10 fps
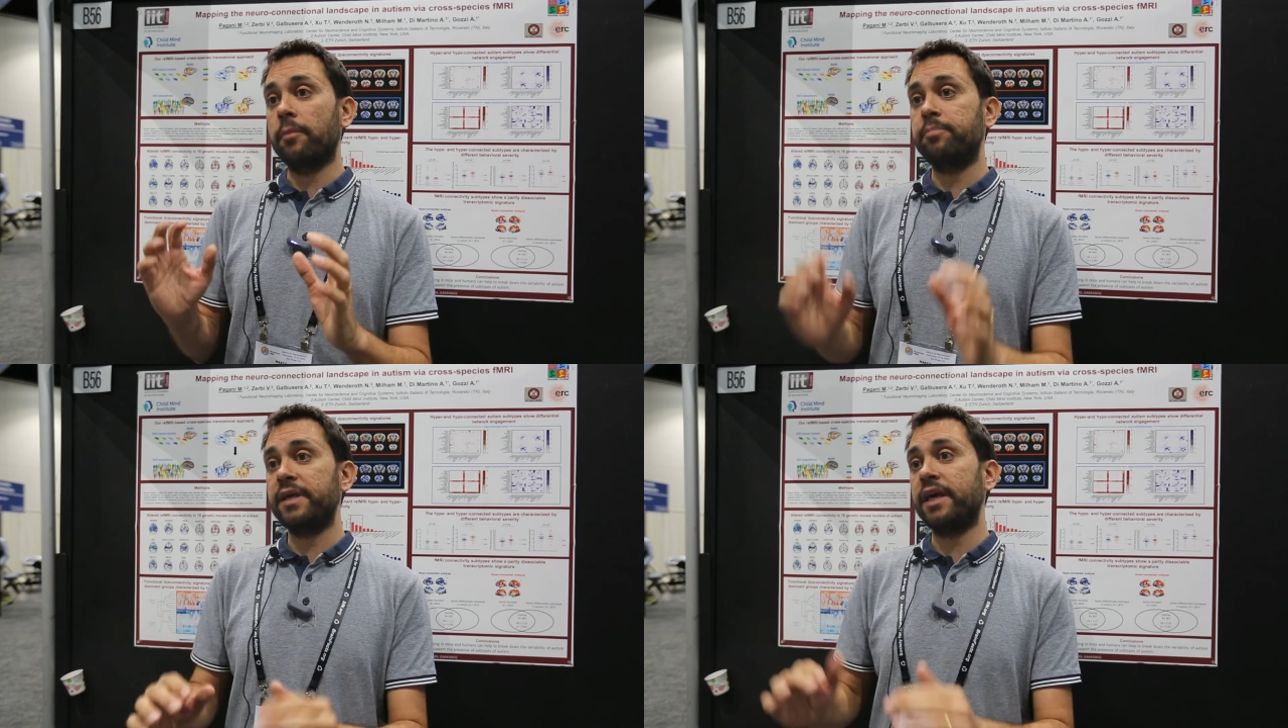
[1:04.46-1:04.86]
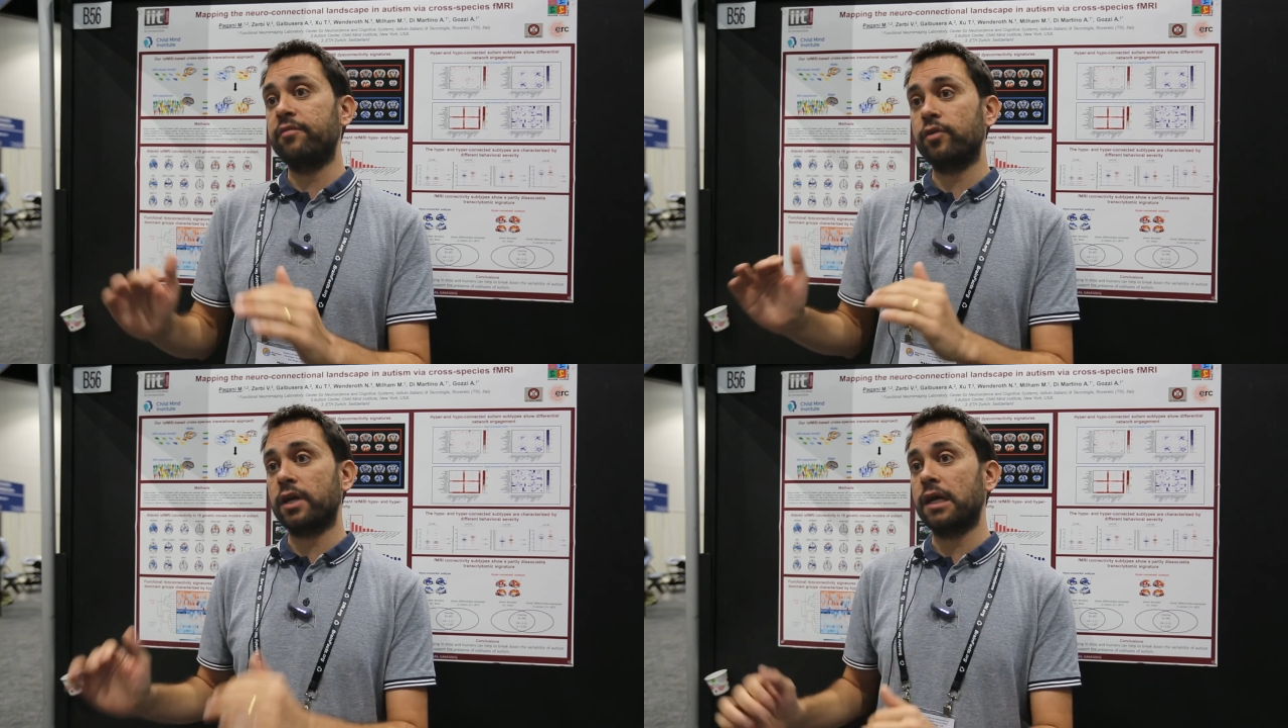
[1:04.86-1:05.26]

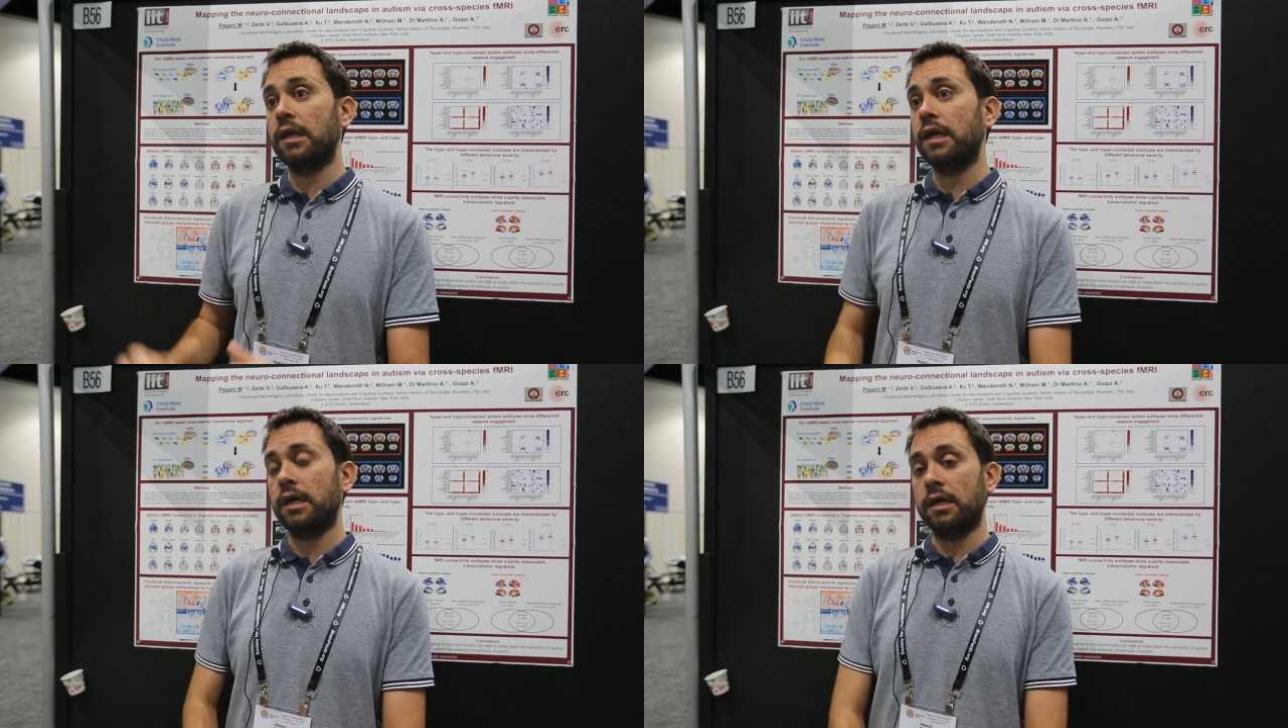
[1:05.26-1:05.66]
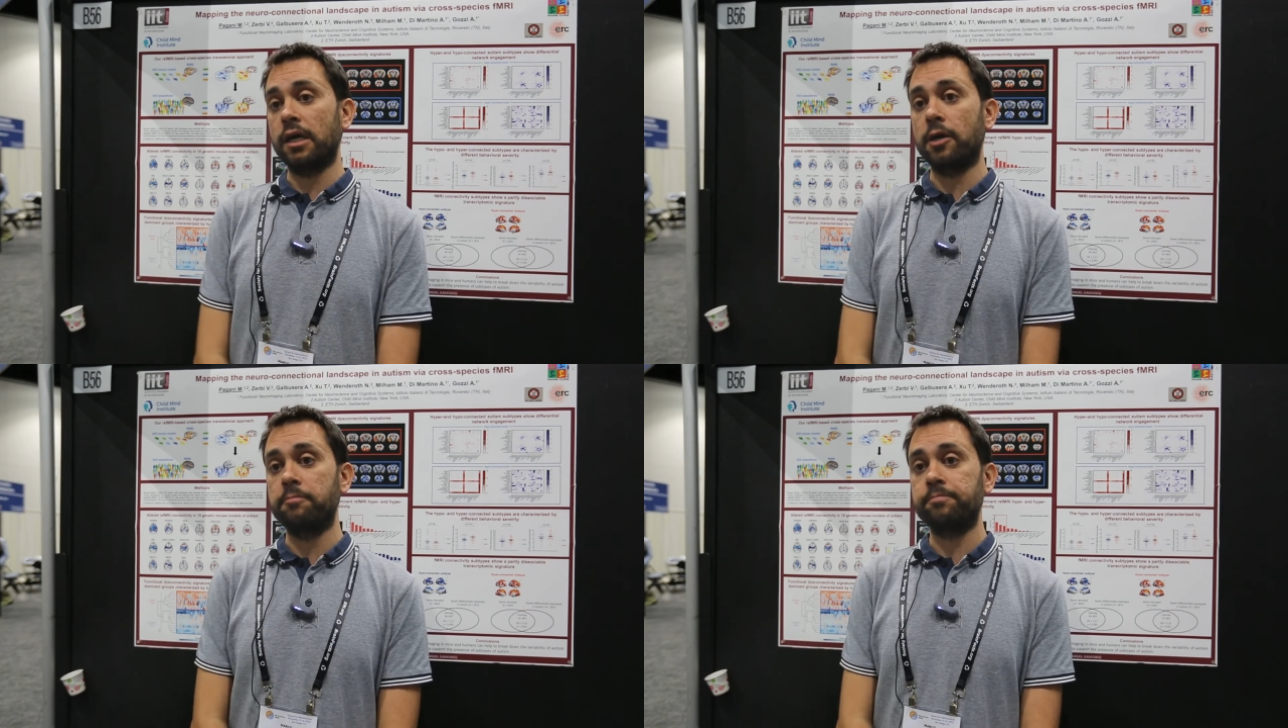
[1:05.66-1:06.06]
behavioral
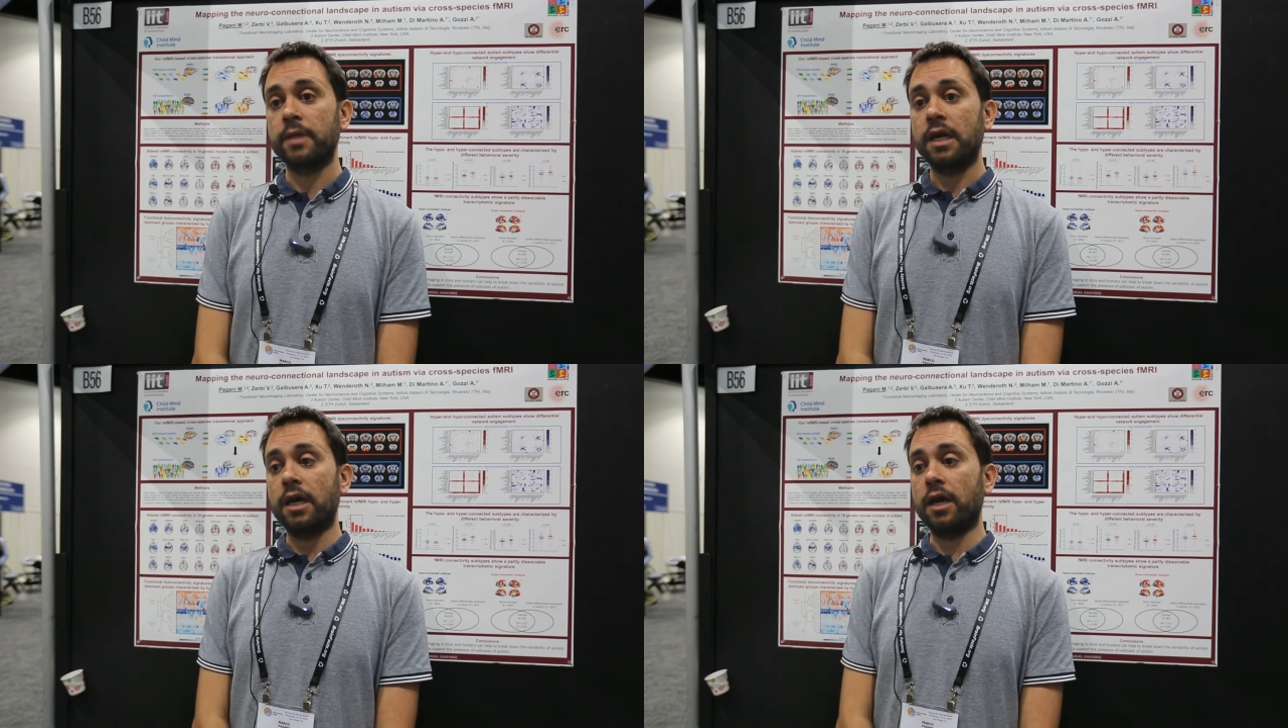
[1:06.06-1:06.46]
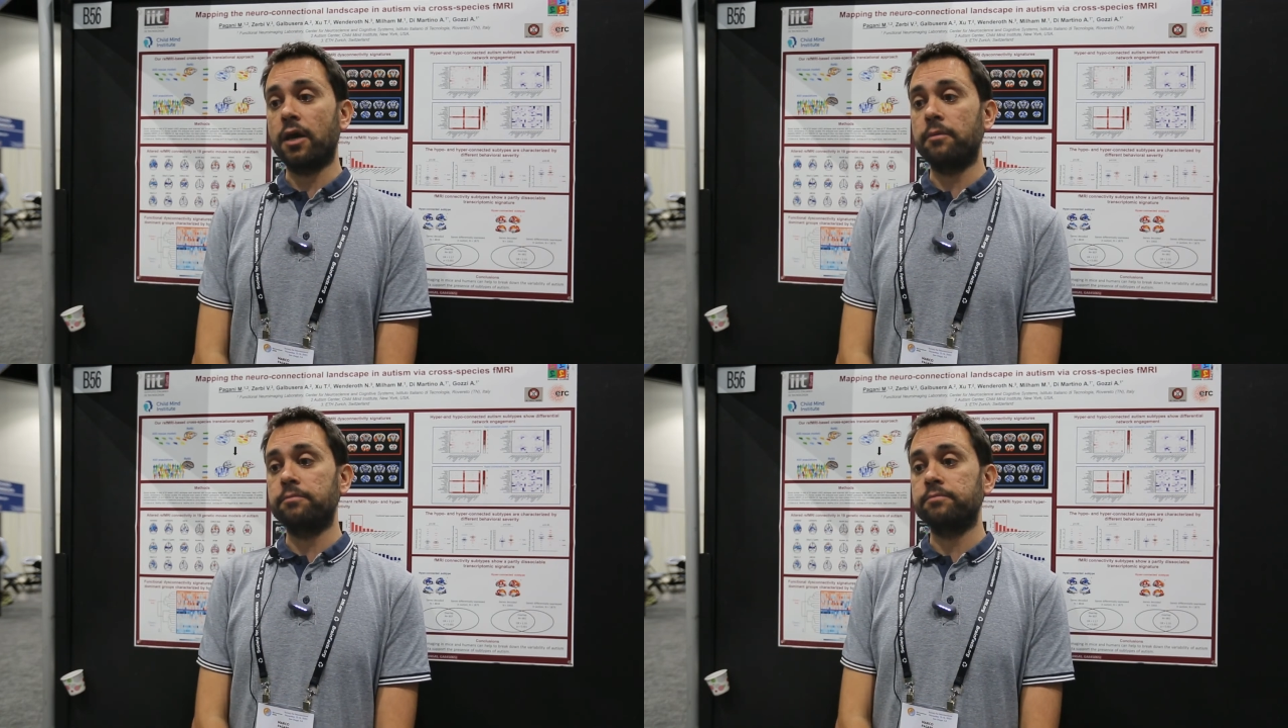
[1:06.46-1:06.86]
um,
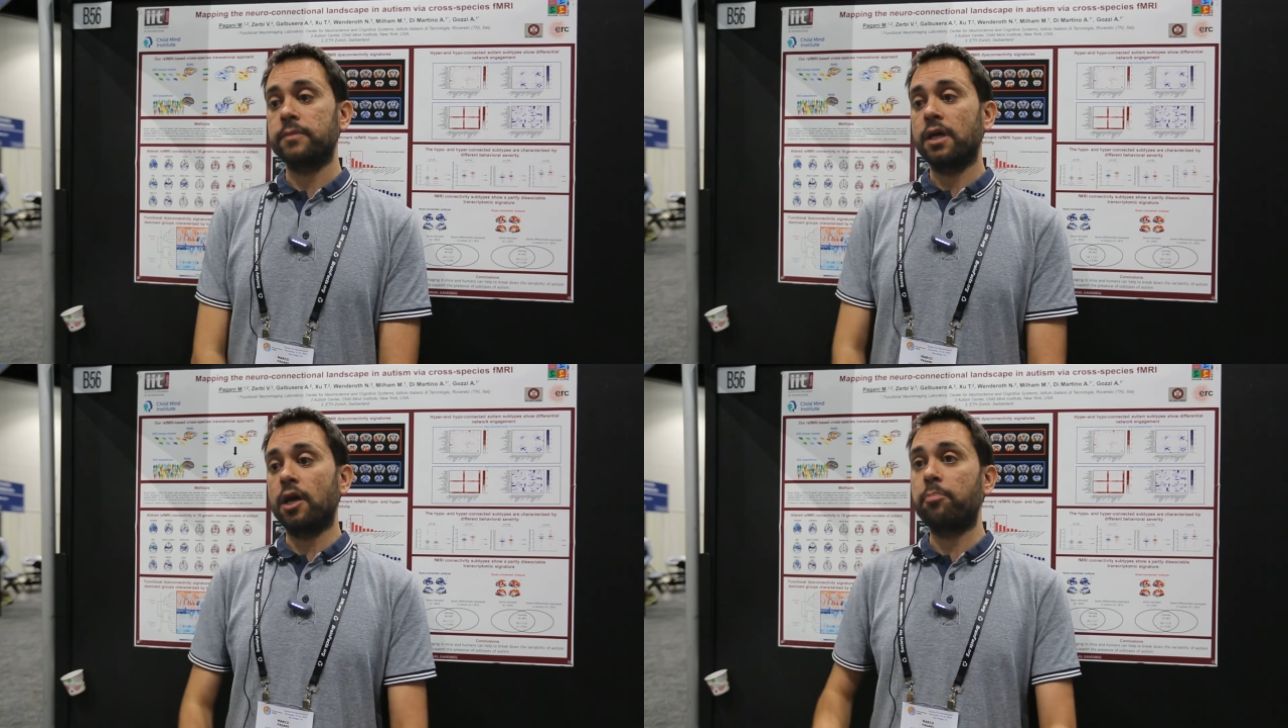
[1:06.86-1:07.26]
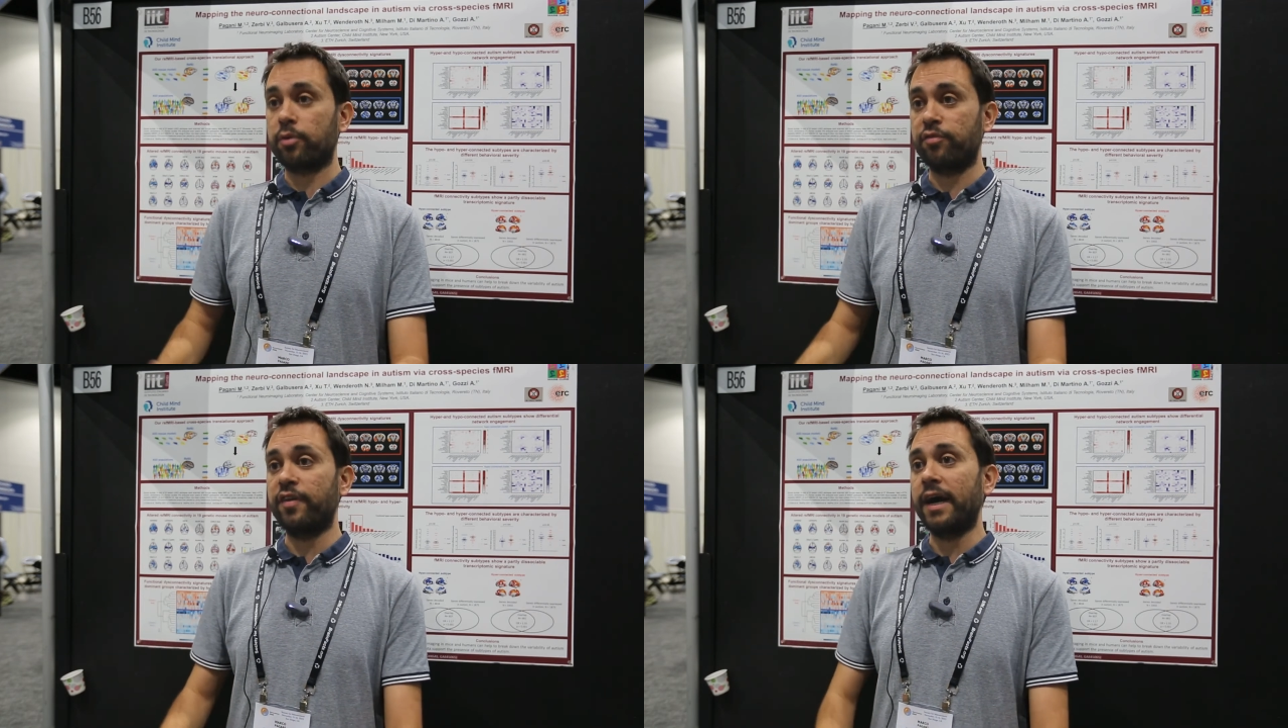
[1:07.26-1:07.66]
um, uh,
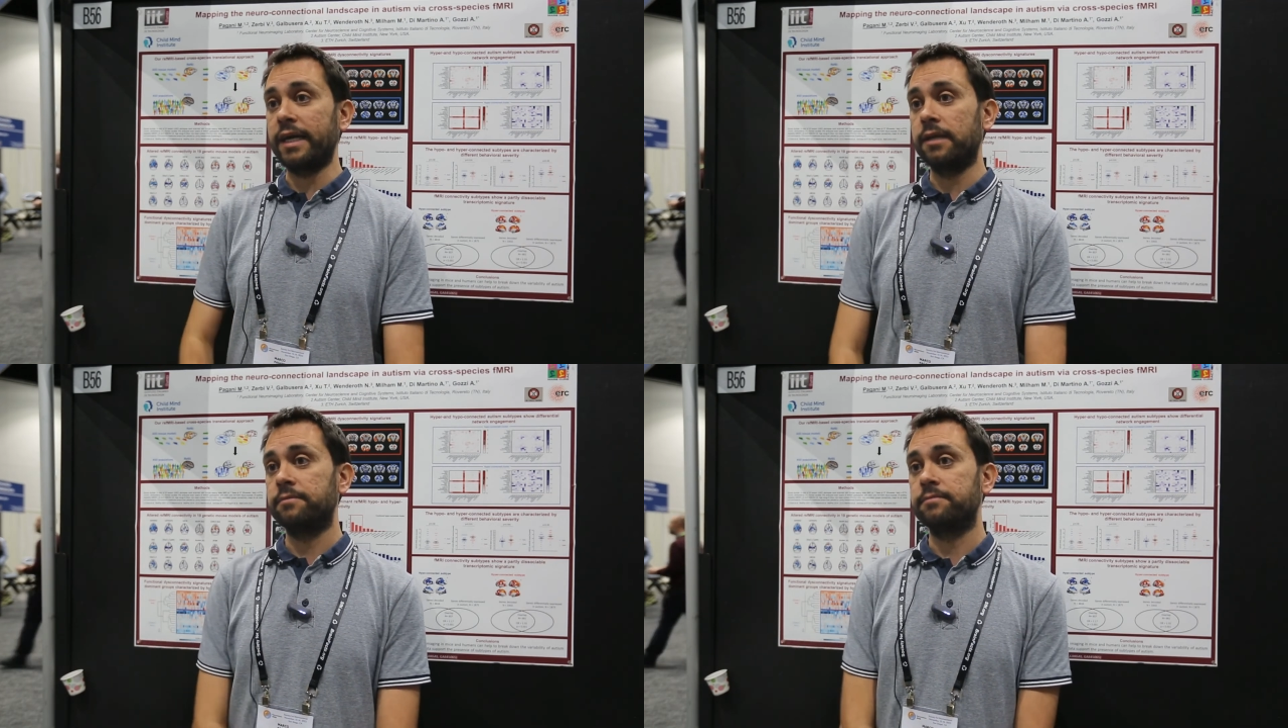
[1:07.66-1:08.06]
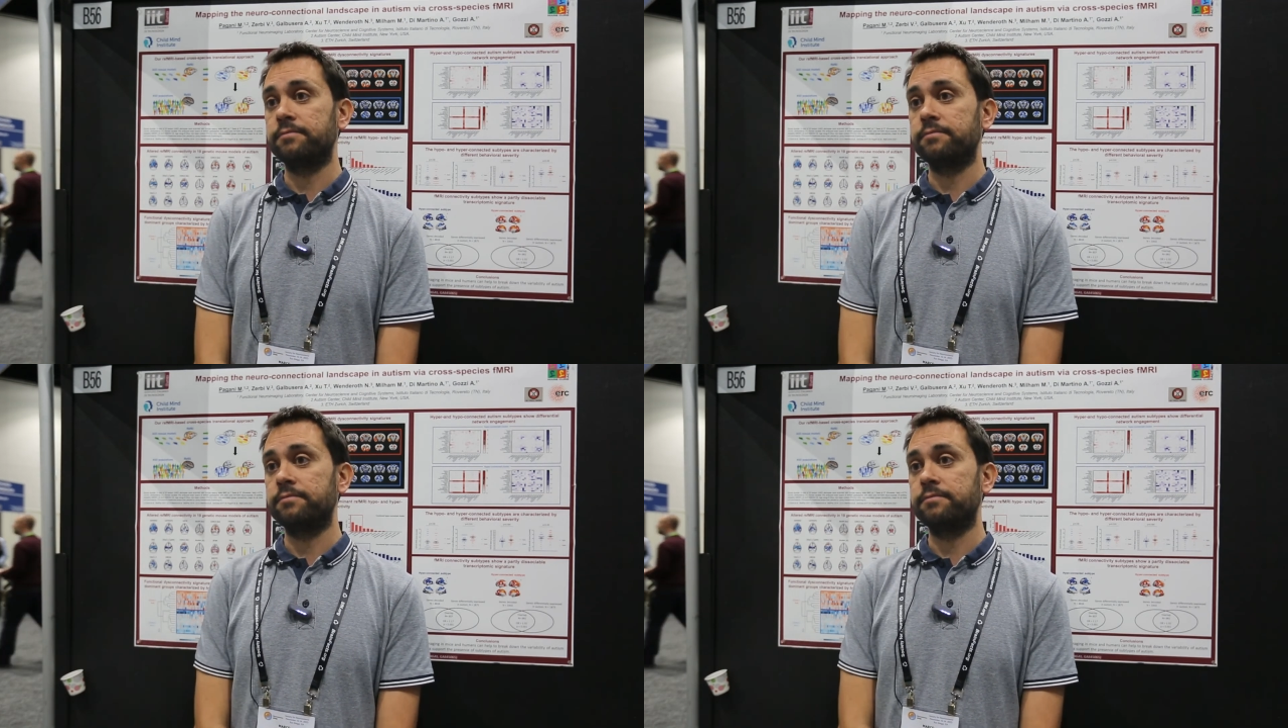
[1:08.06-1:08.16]
profile.